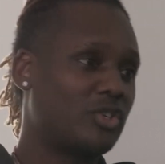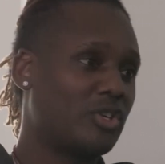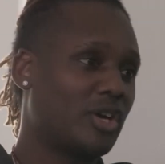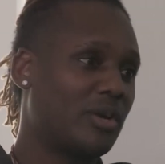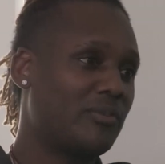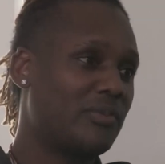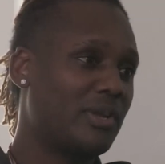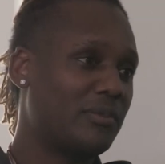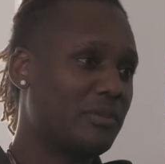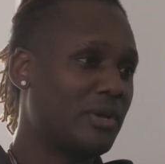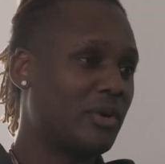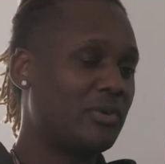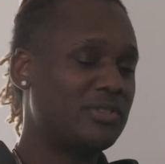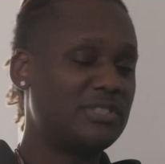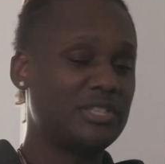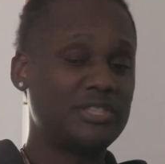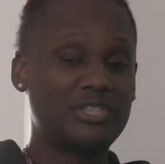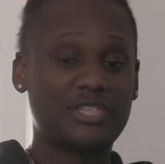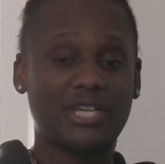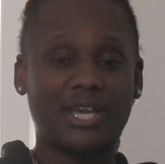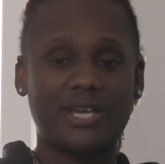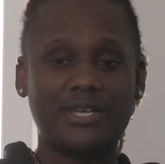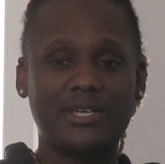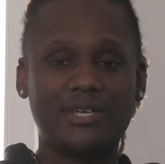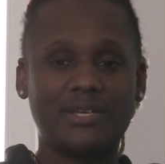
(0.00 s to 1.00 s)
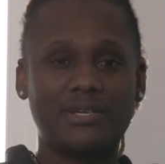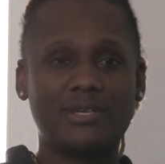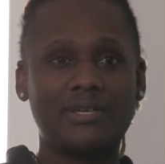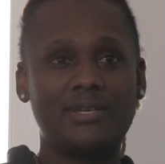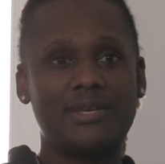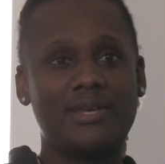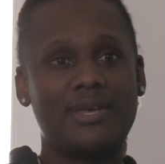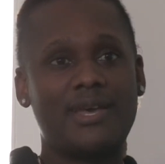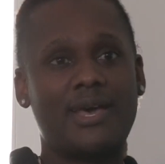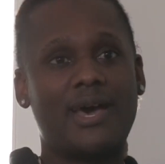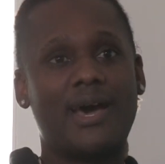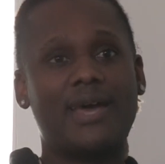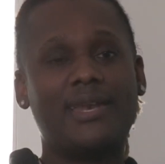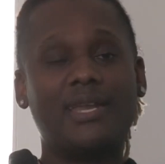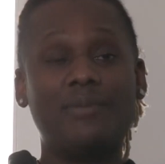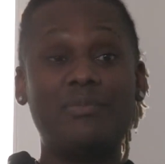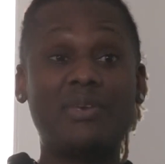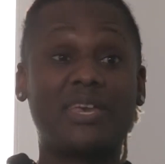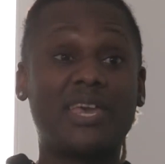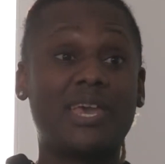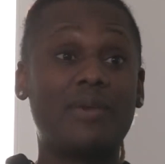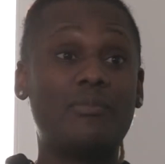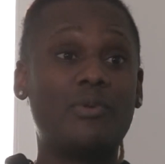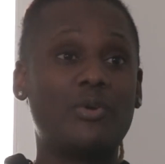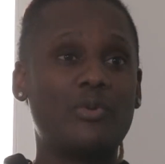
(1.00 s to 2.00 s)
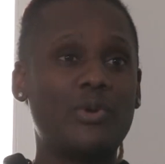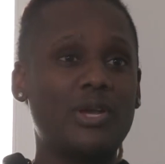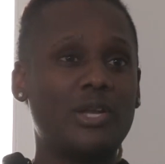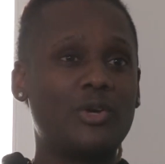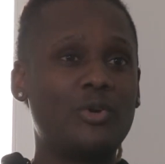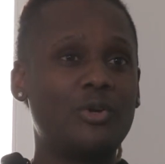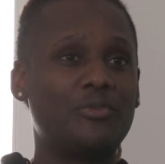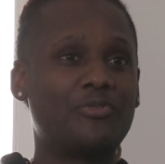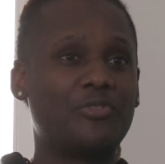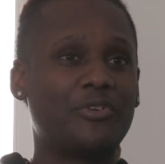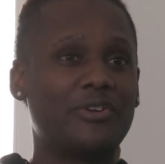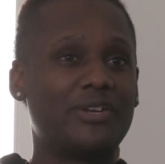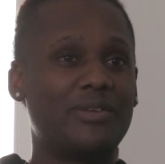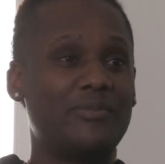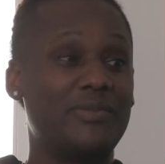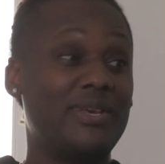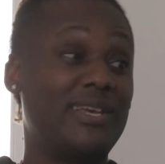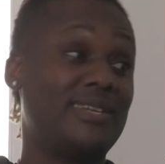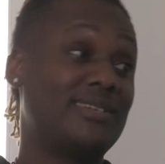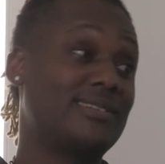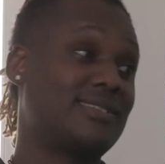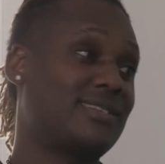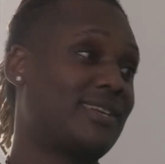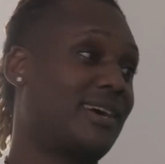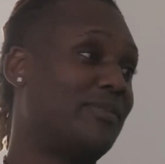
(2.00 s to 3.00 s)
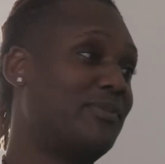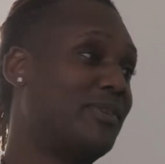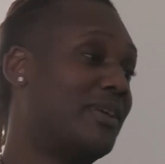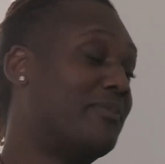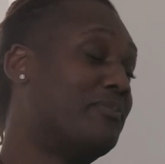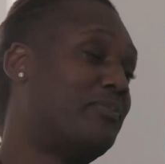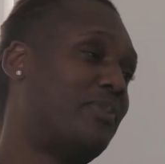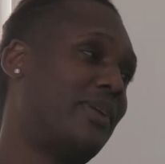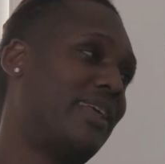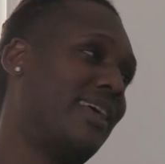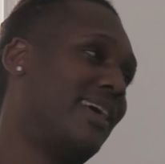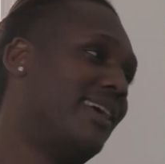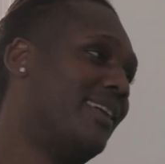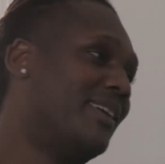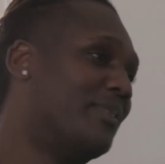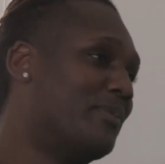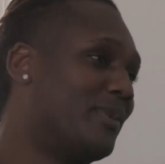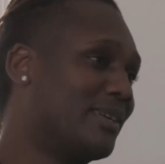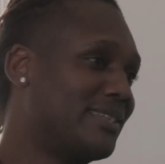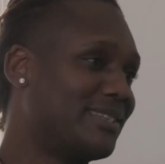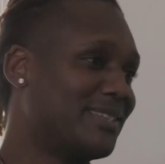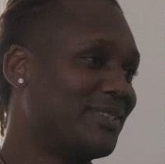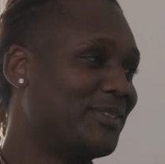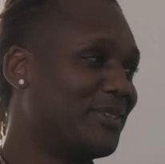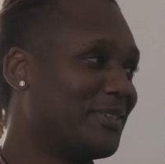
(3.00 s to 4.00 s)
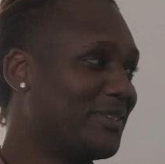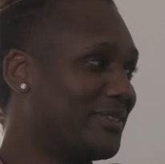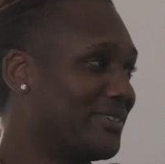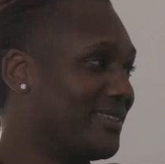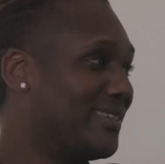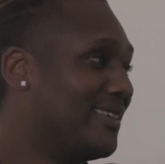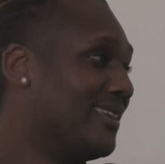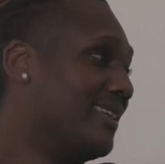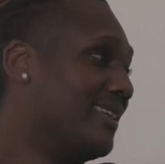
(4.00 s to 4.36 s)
to Tottenham, now he's in China. Yeah. And he became a real good friend of me. He's Tottenham player, but you know,